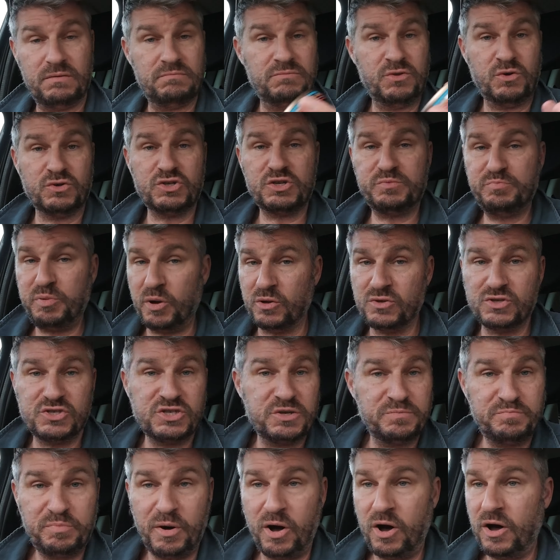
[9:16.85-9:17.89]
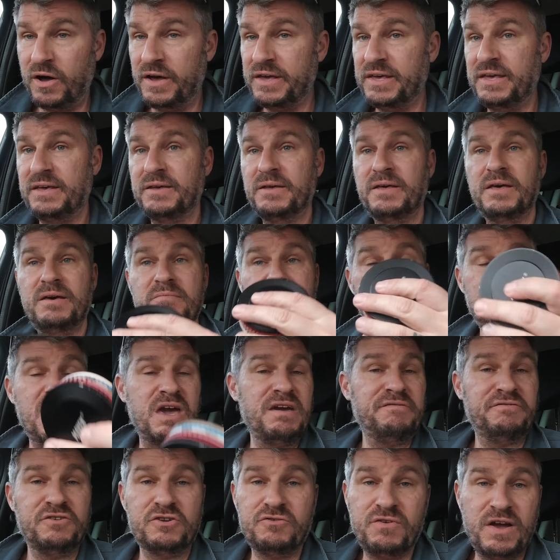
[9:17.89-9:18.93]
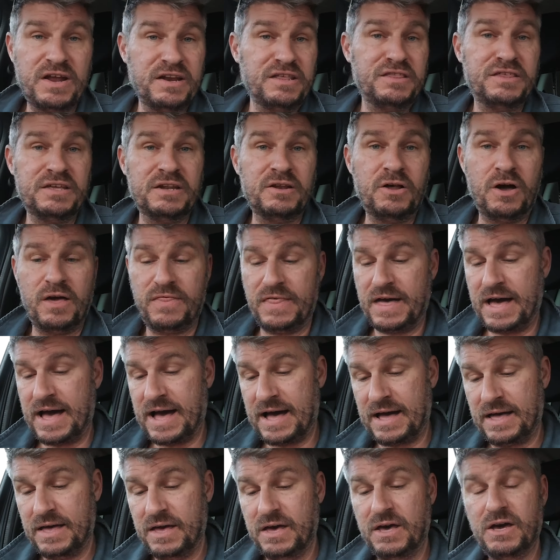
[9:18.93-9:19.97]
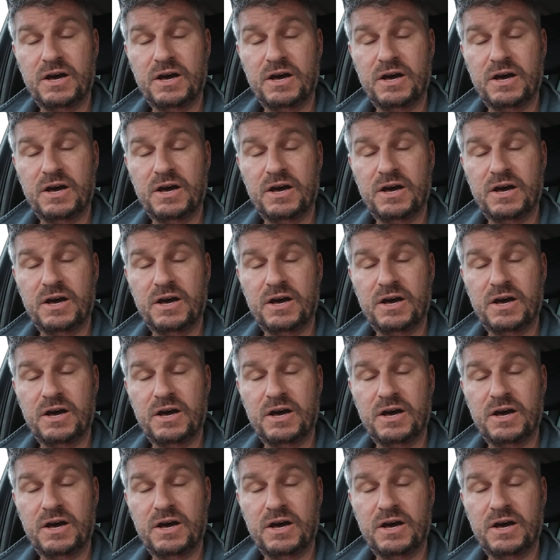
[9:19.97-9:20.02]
not sponsored by Maven or anything like that.